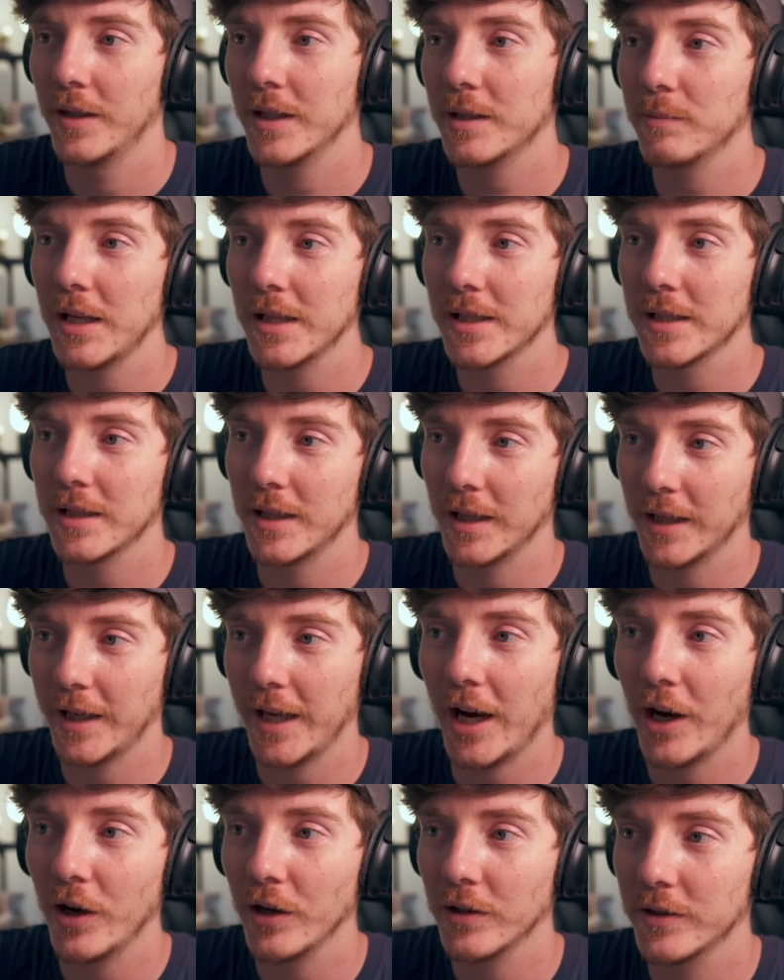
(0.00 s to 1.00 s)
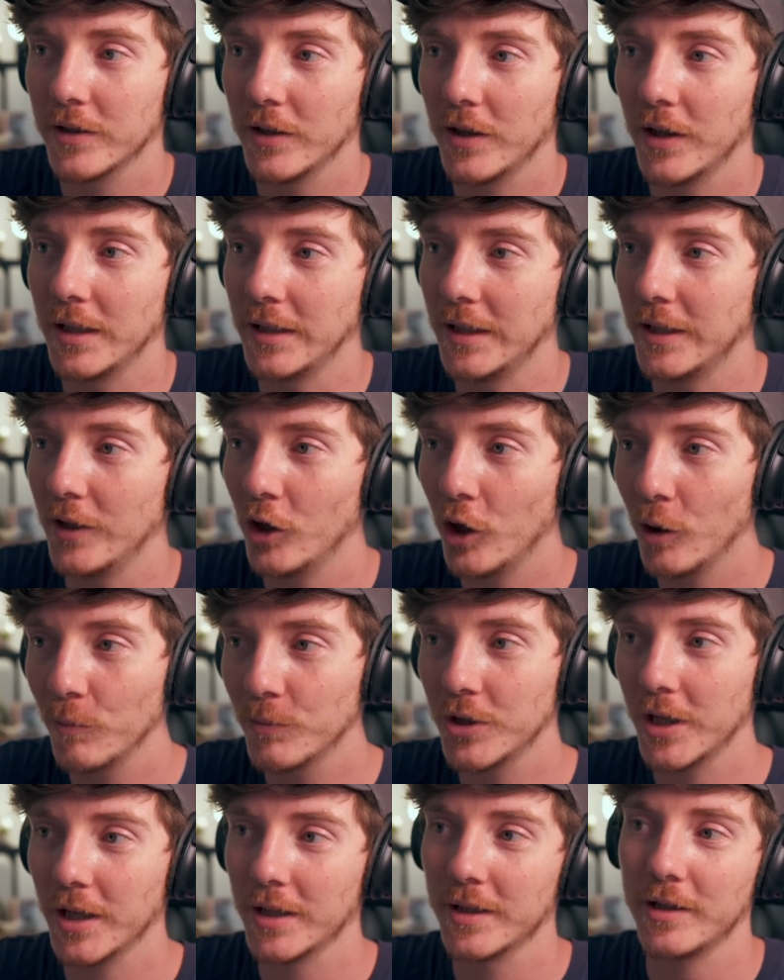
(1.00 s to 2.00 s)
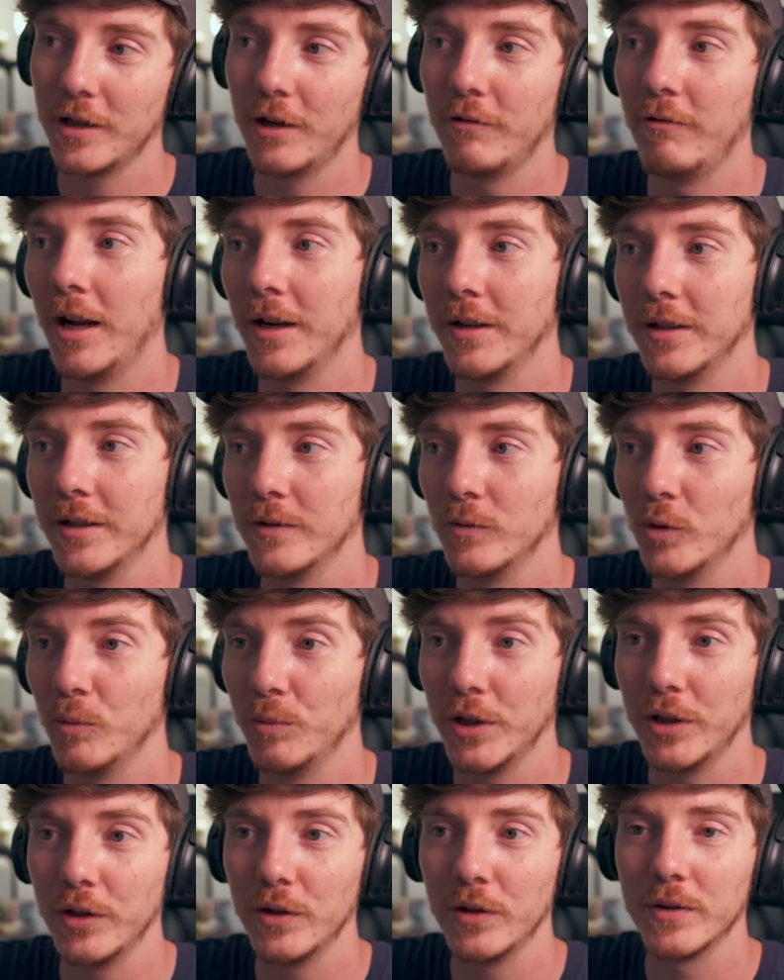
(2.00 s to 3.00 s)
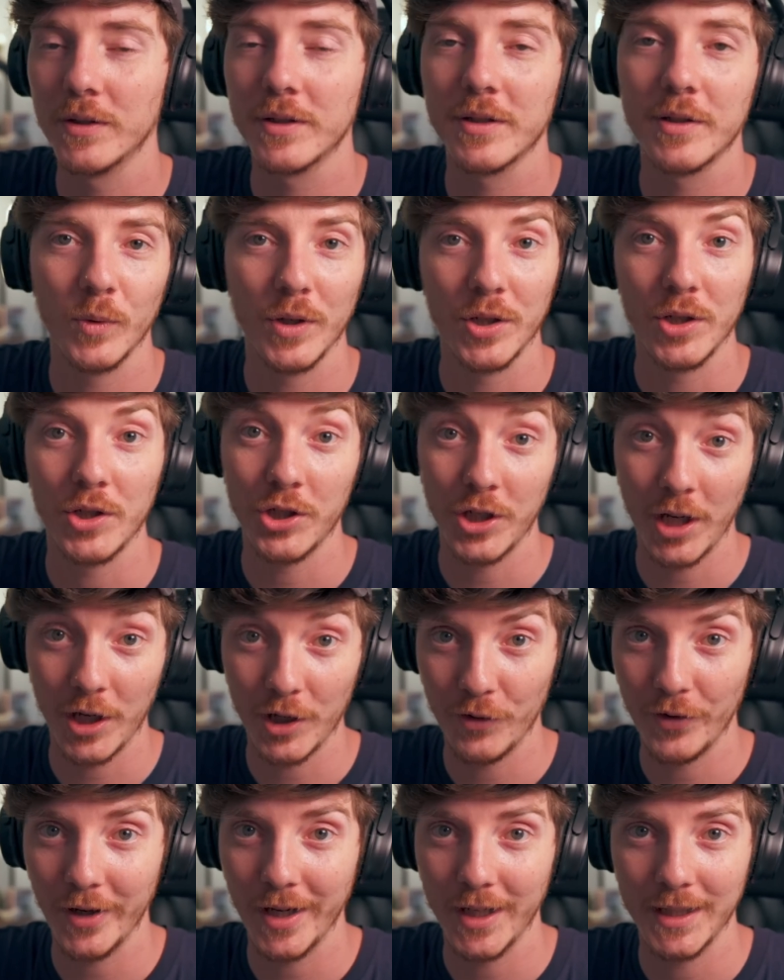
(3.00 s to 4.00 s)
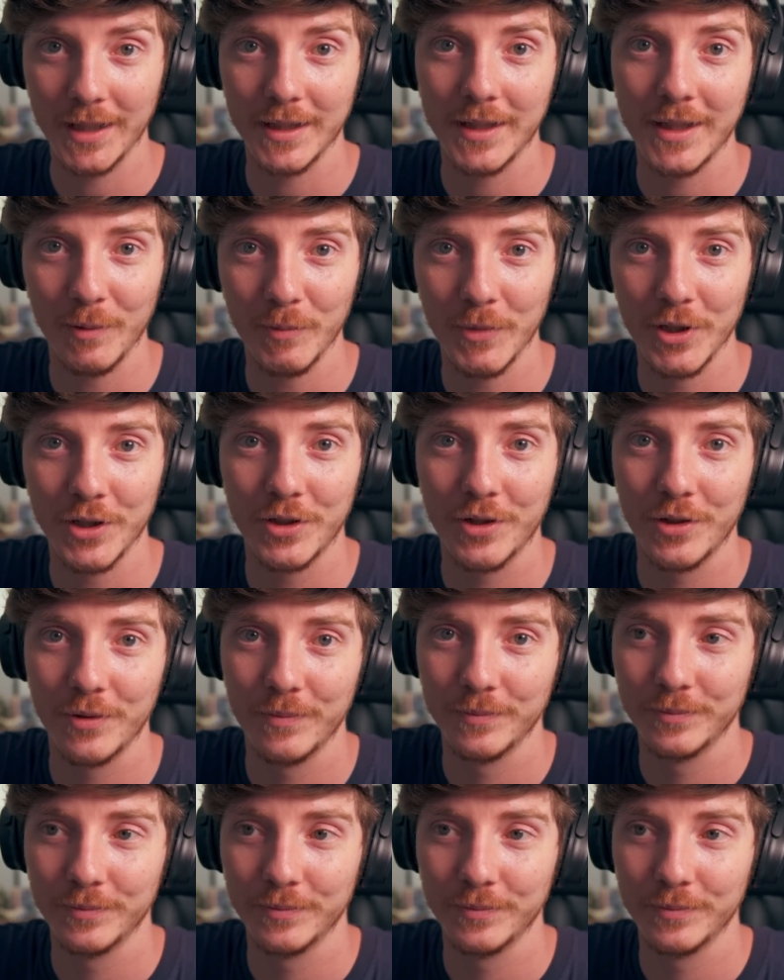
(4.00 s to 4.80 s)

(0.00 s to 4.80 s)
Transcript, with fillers: This means the character and the objects around it will be used when generating the image.